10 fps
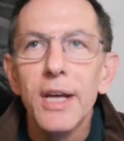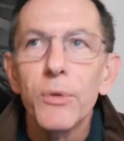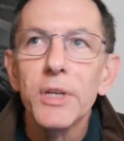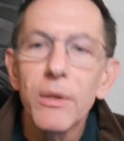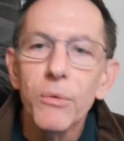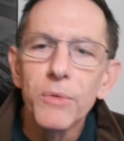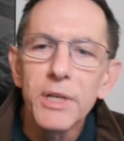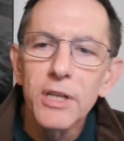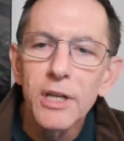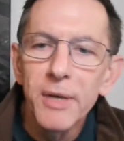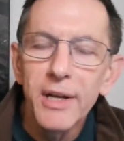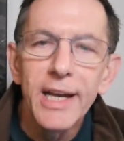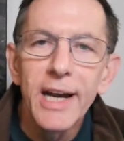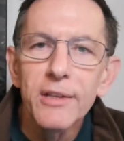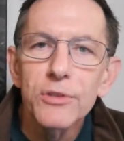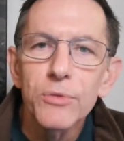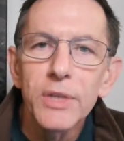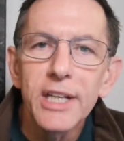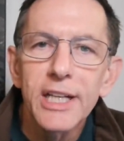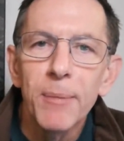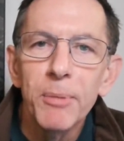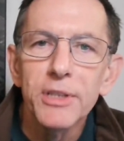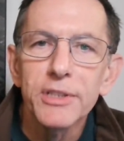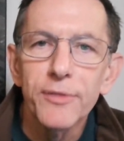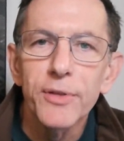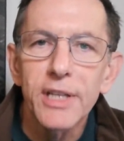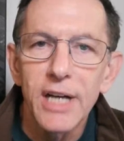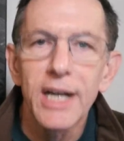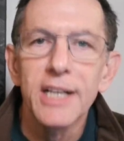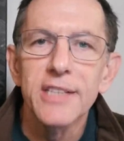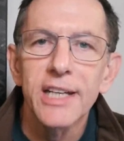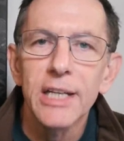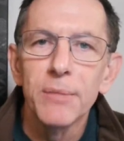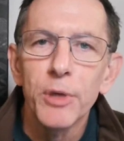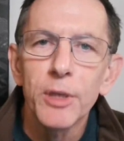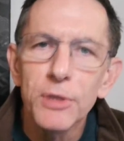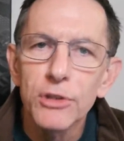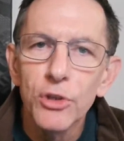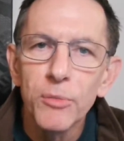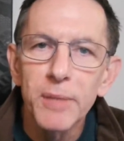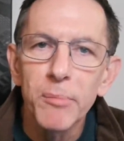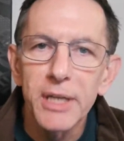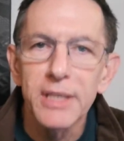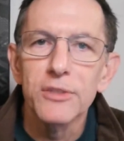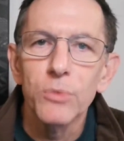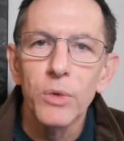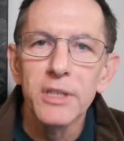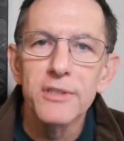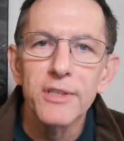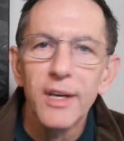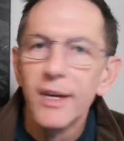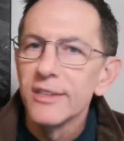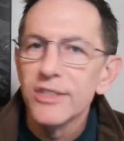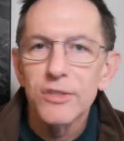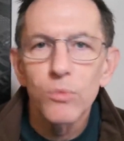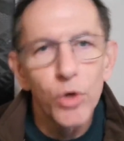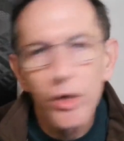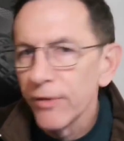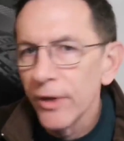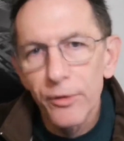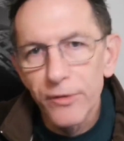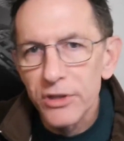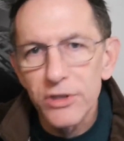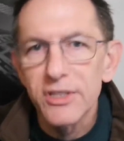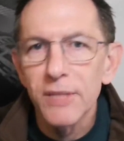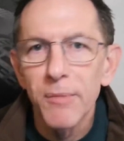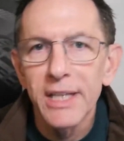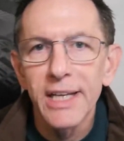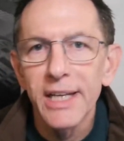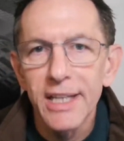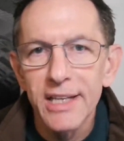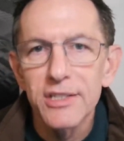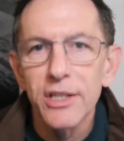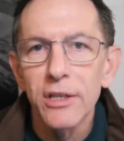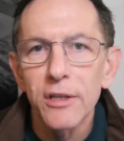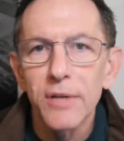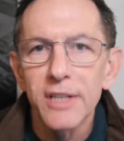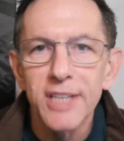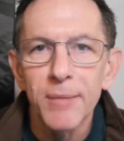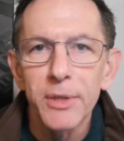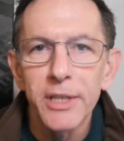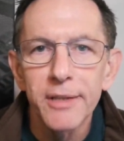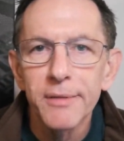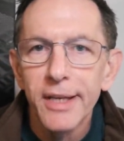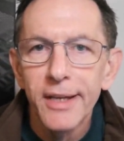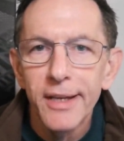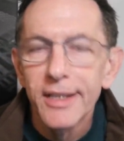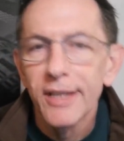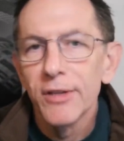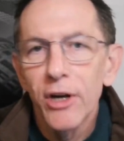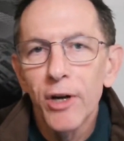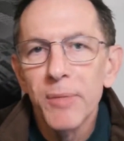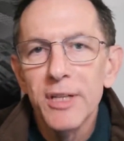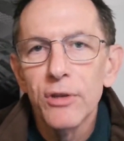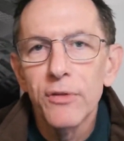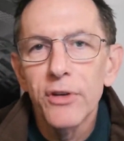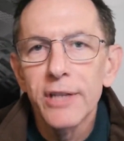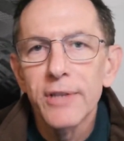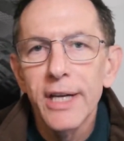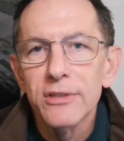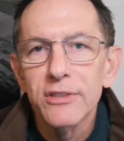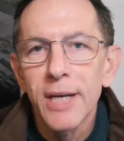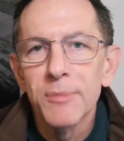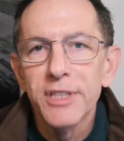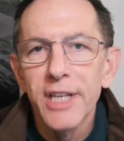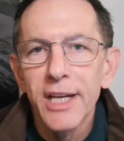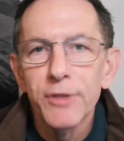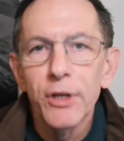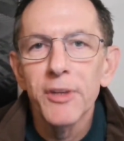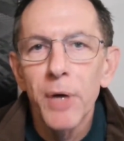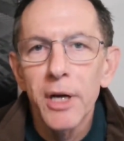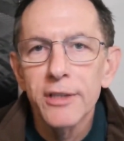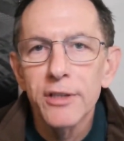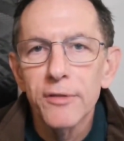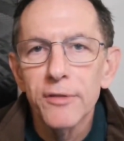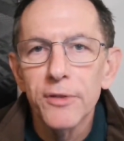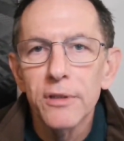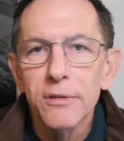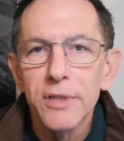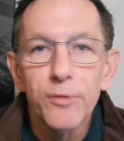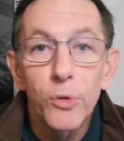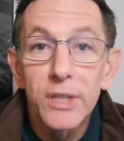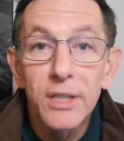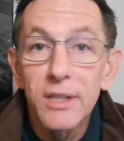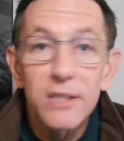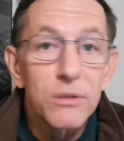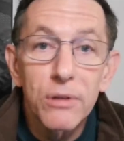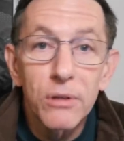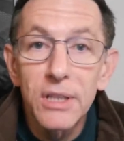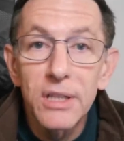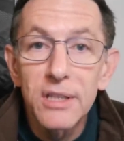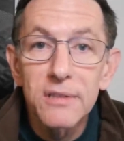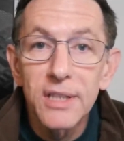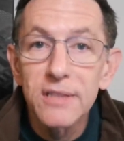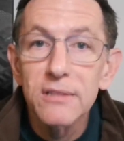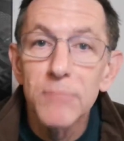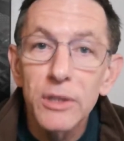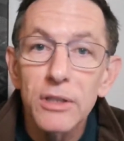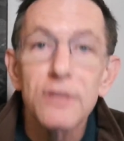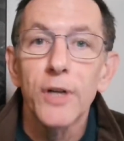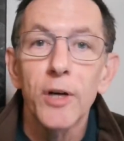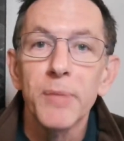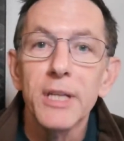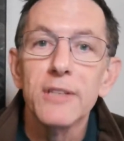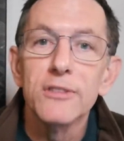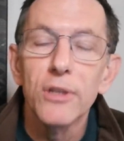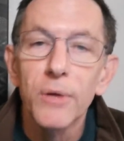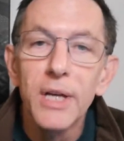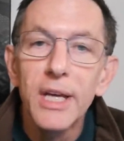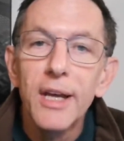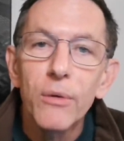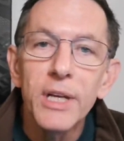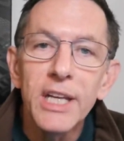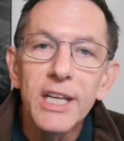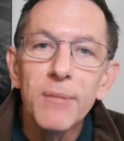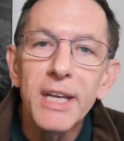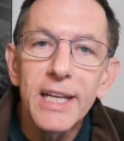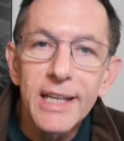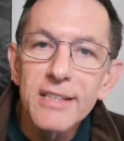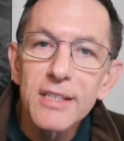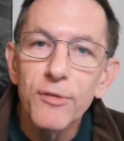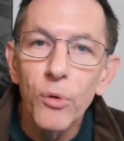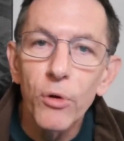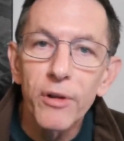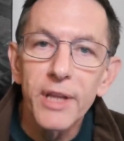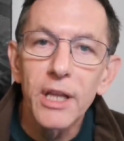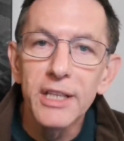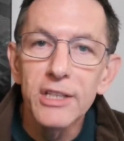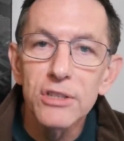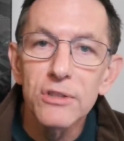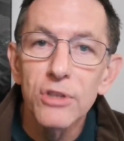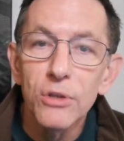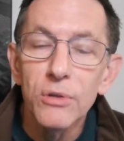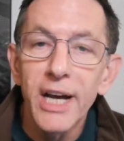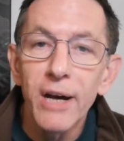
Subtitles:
When we talk about AI, there's really a couple of different kinds. I kind of put them in two big buckets. One is just workflow efficiency, making it easier, assembling. Your heart beats over 100,000 times a day. If you're on the monitor for 14 days or 30 days, that's millions of heartbeats. So we need to make it easy for the clinicians who now